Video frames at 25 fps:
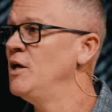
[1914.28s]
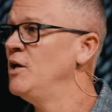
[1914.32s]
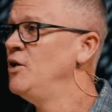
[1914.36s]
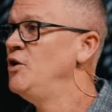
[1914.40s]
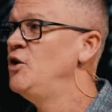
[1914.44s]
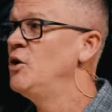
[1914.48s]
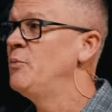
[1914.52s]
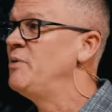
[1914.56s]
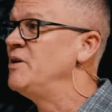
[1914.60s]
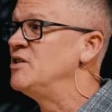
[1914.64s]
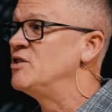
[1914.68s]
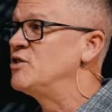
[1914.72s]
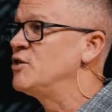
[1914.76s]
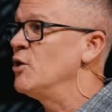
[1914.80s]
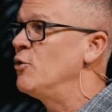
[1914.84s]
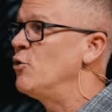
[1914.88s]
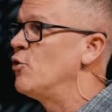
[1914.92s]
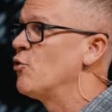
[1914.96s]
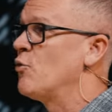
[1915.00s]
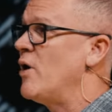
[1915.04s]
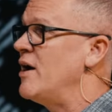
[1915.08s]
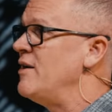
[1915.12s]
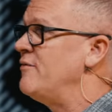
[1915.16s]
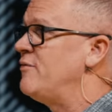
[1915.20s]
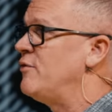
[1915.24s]
You'll be so
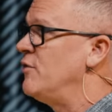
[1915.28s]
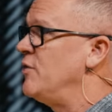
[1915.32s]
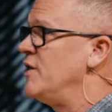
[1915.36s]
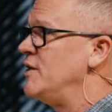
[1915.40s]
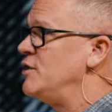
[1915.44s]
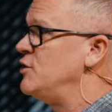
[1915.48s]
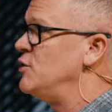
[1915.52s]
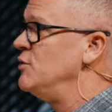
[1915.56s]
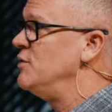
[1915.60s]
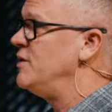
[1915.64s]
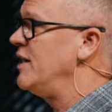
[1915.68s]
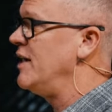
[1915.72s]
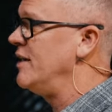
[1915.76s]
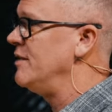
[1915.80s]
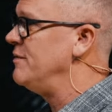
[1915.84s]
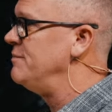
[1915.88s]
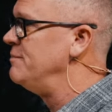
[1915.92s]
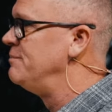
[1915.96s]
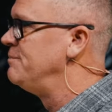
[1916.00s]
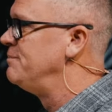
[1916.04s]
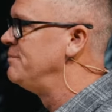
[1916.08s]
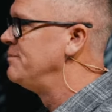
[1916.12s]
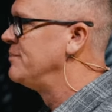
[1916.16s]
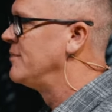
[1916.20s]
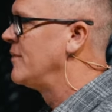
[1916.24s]
grateful that you did
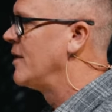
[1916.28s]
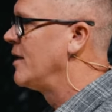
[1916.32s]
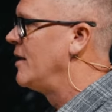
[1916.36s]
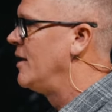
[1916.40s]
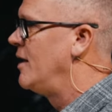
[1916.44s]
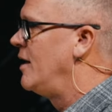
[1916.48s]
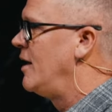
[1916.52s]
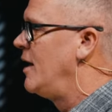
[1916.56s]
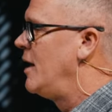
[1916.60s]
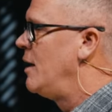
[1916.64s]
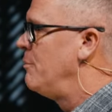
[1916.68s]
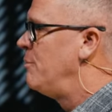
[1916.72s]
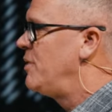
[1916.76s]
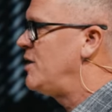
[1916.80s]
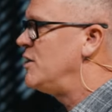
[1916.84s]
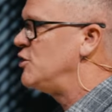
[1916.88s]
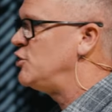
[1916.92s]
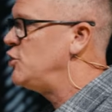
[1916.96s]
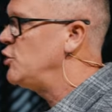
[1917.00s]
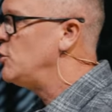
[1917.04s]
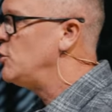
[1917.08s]
because